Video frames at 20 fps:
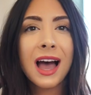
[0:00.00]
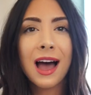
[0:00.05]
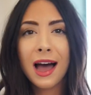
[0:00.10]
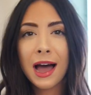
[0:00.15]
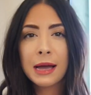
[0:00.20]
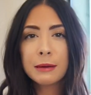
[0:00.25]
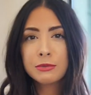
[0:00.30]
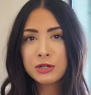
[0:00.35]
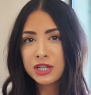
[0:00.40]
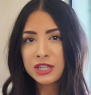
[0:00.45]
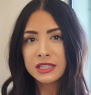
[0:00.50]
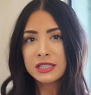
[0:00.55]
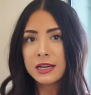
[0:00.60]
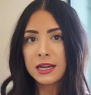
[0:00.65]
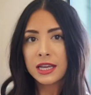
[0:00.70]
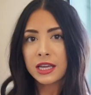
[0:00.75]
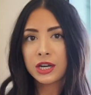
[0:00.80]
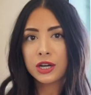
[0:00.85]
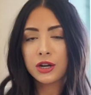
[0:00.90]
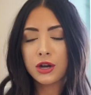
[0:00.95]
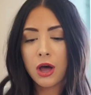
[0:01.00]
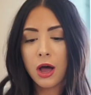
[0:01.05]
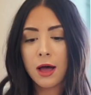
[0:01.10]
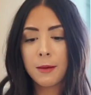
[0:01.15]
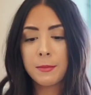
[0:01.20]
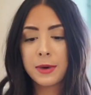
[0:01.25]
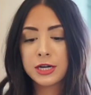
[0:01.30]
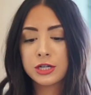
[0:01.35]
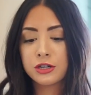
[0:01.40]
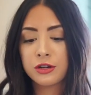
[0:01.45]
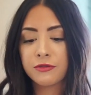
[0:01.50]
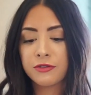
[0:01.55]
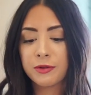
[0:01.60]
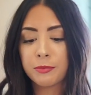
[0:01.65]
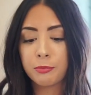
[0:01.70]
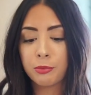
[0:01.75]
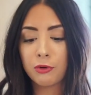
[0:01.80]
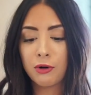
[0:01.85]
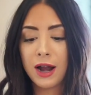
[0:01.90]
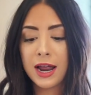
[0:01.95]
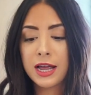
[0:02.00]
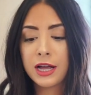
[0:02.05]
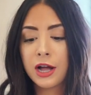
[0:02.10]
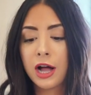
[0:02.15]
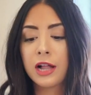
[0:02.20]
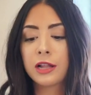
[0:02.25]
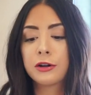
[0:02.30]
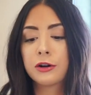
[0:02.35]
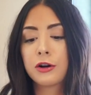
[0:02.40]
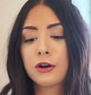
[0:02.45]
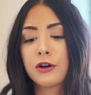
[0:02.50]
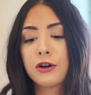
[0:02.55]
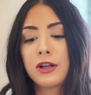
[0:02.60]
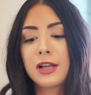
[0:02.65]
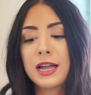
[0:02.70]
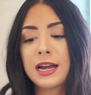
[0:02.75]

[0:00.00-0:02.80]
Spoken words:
I'm just like not much of a bright color girl,